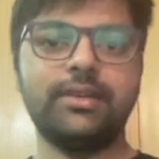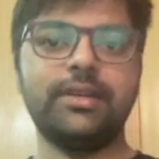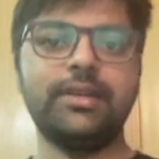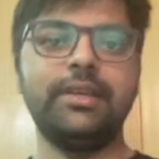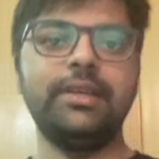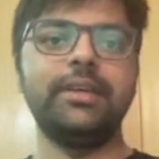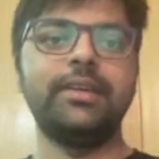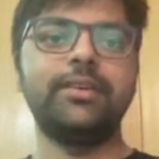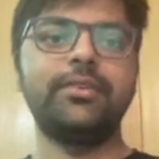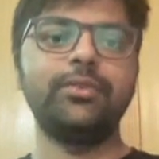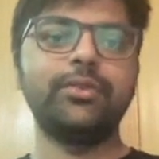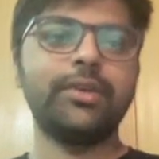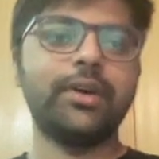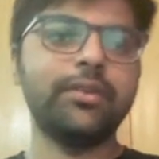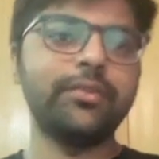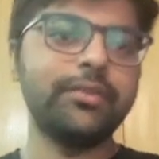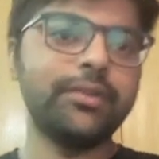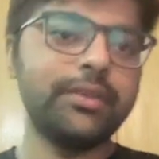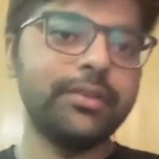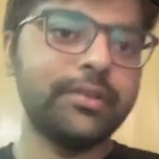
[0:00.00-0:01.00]
clear to
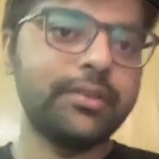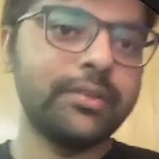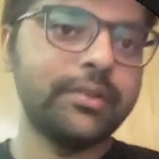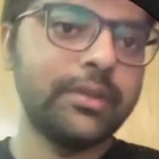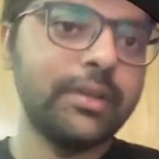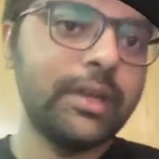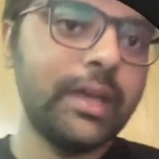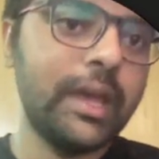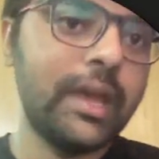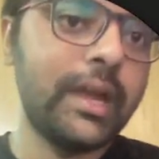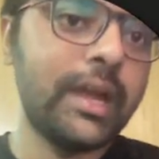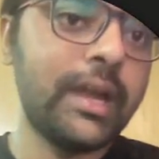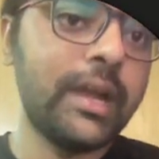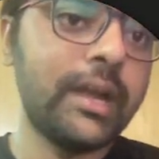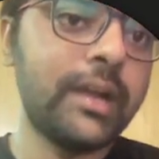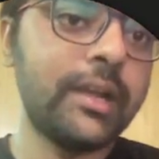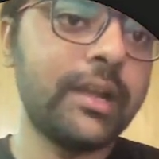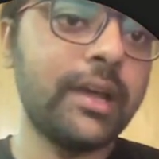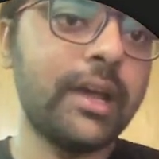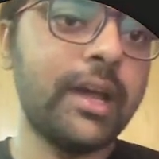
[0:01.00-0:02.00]
now.
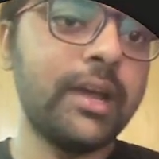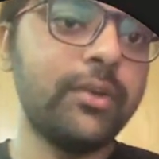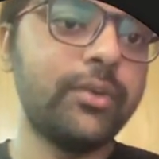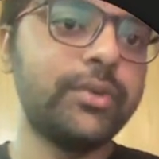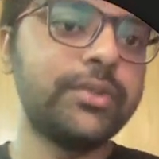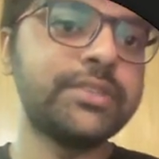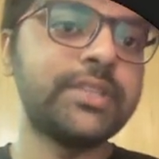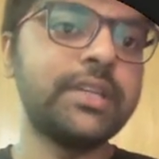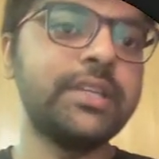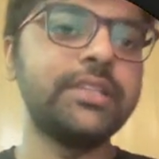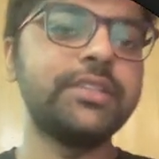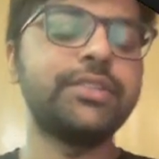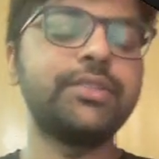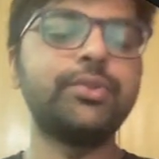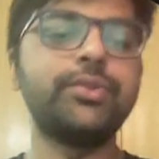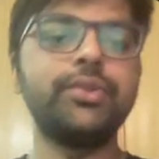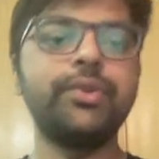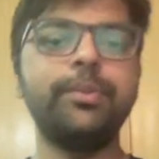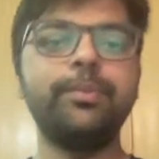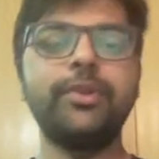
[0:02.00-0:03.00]
and I would suggest
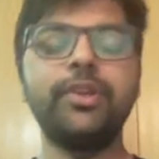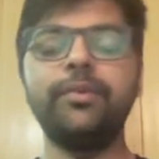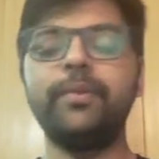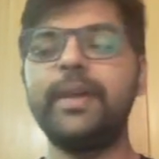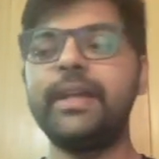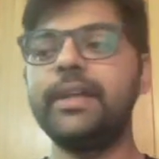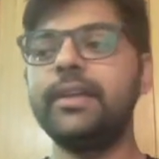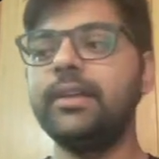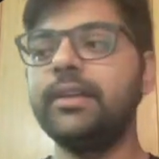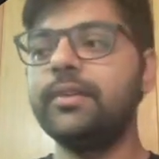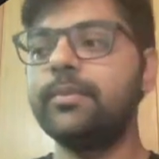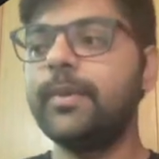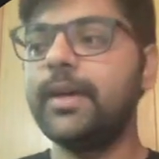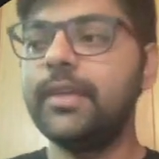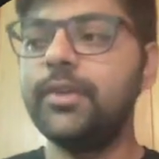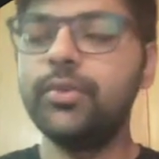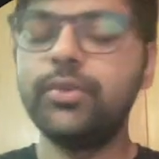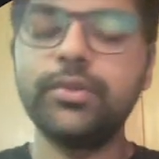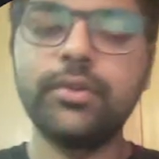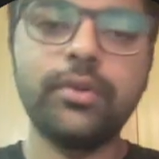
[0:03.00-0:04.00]
you to implement it by
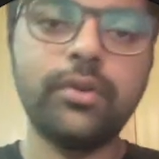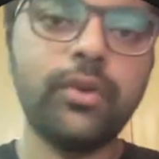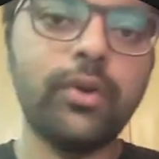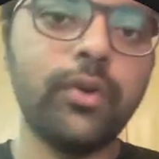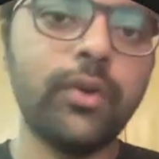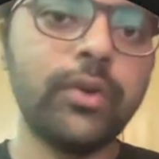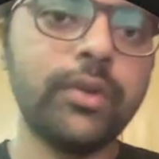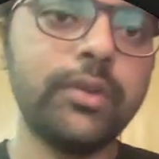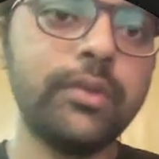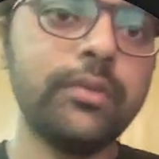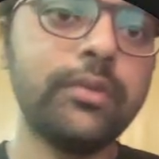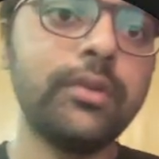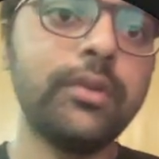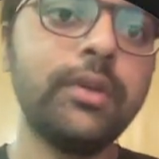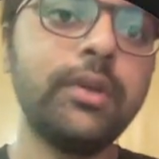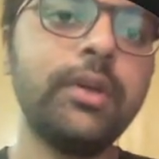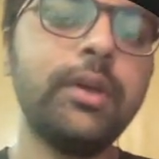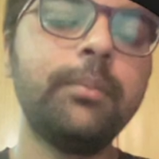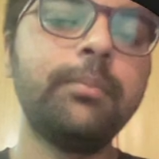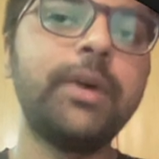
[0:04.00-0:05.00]

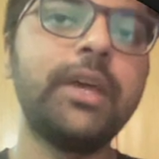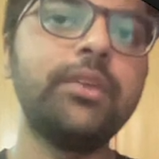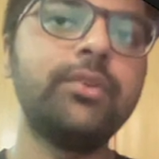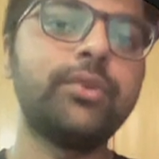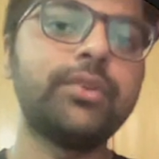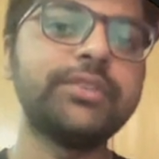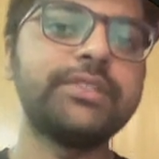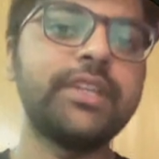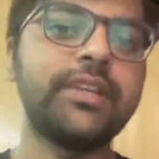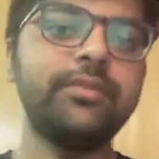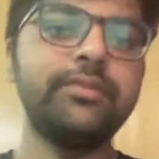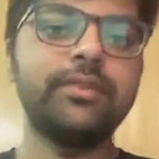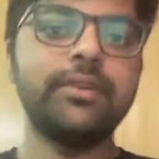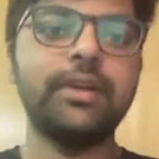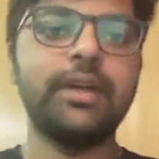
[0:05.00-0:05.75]
yourself.